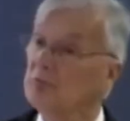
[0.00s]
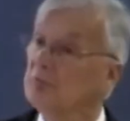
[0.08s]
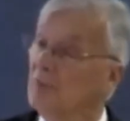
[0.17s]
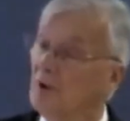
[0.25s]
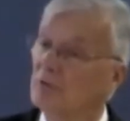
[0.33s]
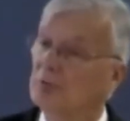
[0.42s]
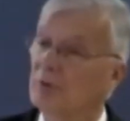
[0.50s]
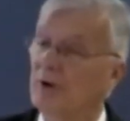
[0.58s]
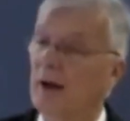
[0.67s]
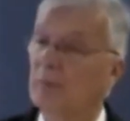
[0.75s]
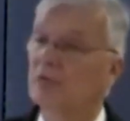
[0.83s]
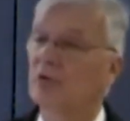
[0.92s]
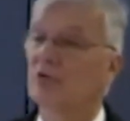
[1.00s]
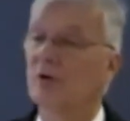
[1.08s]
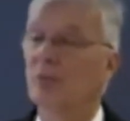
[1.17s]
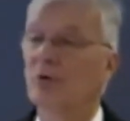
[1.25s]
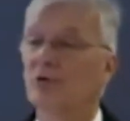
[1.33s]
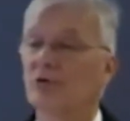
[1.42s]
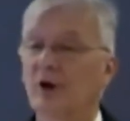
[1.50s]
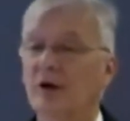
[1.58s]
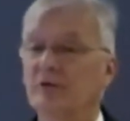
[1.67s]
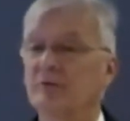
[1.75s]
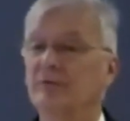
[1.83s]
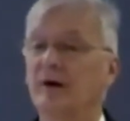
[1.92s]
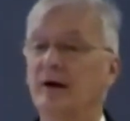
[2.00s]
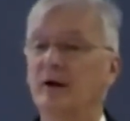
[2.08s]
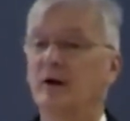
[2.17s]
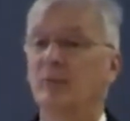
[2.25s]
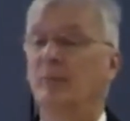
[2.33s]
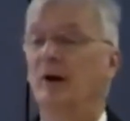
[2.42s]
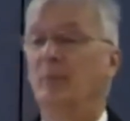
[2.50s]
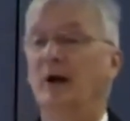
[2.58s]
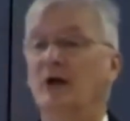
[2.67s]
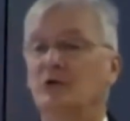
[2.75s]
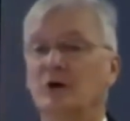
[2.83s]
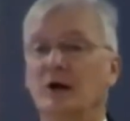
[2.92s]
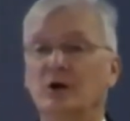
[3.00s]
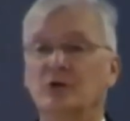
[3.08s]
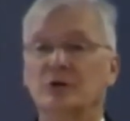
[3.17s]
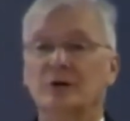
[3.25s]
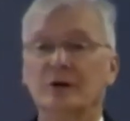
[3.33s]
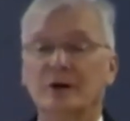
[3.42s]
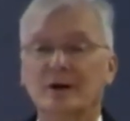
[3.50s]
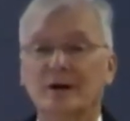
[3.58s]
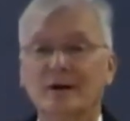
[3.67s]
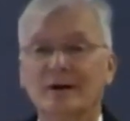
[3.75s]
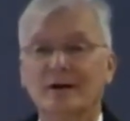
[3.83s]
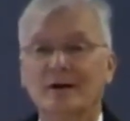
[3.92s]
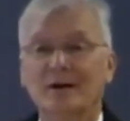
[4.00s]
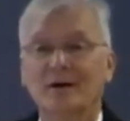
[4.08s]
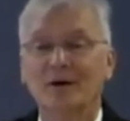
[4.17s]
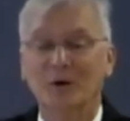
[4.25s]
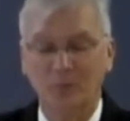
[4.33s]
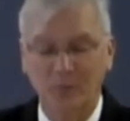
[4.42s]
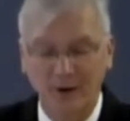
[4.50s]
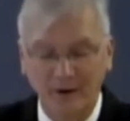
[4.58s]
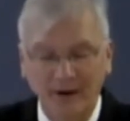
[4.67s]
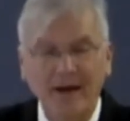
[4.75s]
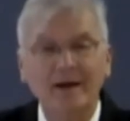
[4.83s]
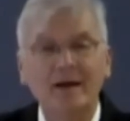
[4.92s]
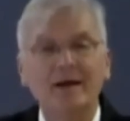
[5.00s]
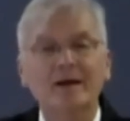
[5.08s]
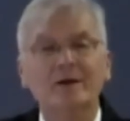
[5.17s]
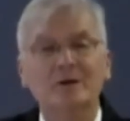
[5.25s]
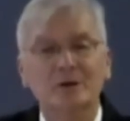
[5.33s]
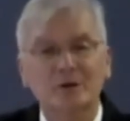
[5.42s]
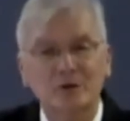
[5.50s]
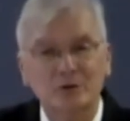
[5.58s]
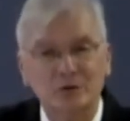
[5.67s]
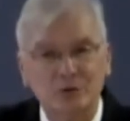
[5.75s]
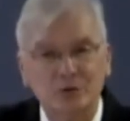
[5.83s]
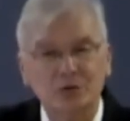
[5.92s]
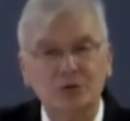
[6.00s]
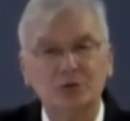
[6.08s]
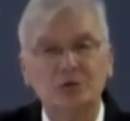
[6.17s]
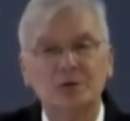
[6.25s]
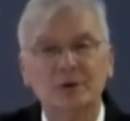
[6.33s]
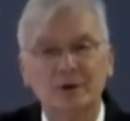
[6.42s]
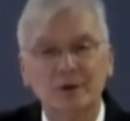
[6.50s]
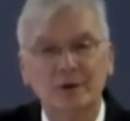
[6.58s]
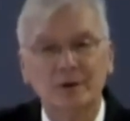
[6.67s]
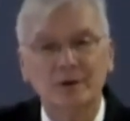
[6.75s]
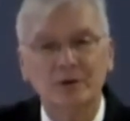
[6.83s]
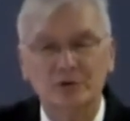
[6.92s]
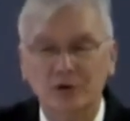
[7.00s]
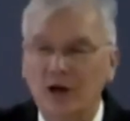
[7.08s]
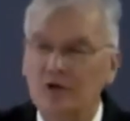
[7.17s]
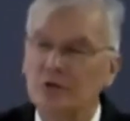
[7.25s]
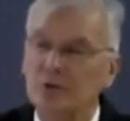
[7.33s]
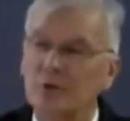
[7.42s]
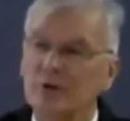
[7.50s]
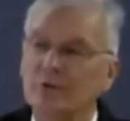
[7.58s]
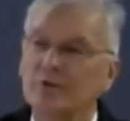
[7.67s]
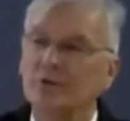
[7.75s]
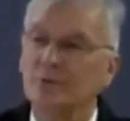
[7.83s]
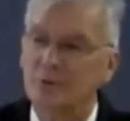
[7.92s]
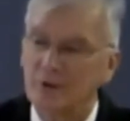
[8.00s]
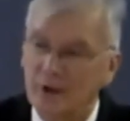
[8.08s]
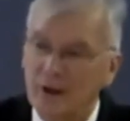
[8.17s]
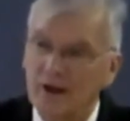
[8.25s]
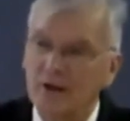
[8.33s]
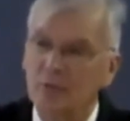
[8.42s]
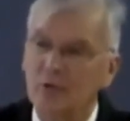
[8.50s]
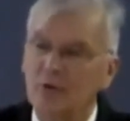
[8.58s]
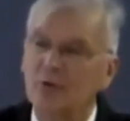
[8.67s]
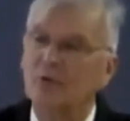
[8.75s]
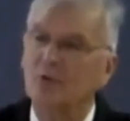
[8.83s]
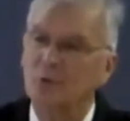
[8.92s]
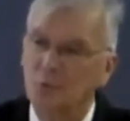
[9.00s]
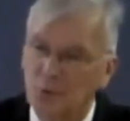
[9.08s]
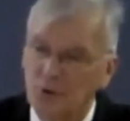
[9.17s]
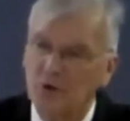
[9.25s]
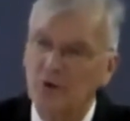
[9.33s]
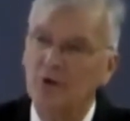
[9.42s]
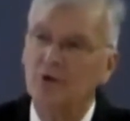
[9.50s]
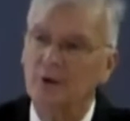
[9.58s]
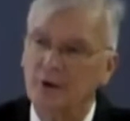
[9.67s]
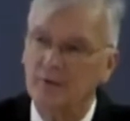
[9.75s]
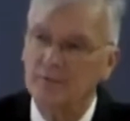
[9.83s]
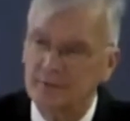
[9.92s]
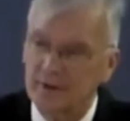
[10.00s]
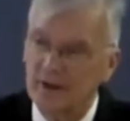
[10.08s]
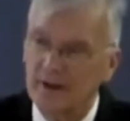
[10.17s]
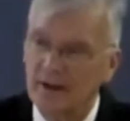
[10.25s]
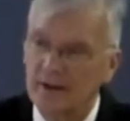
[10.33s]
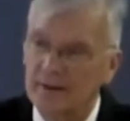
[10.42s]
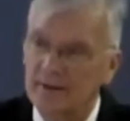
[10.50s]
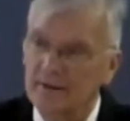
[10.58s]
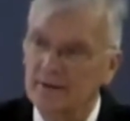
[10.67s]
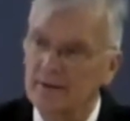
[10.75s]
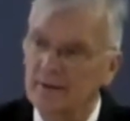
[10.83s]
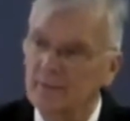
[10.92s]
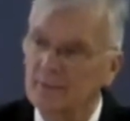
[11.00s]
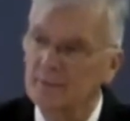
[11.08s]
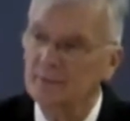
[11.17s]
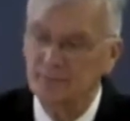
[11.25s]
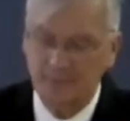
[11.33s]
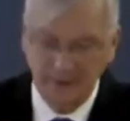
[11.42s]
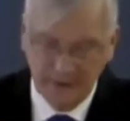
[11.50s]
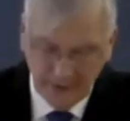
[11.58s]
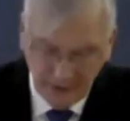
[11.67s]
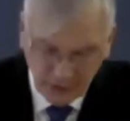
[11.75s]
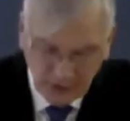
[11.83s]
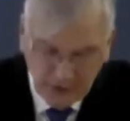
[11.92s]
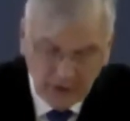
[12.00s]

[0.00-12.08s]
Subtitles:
Perhaps a somewhat sanctified imagination, but any true, genuine, reliable word of God is here.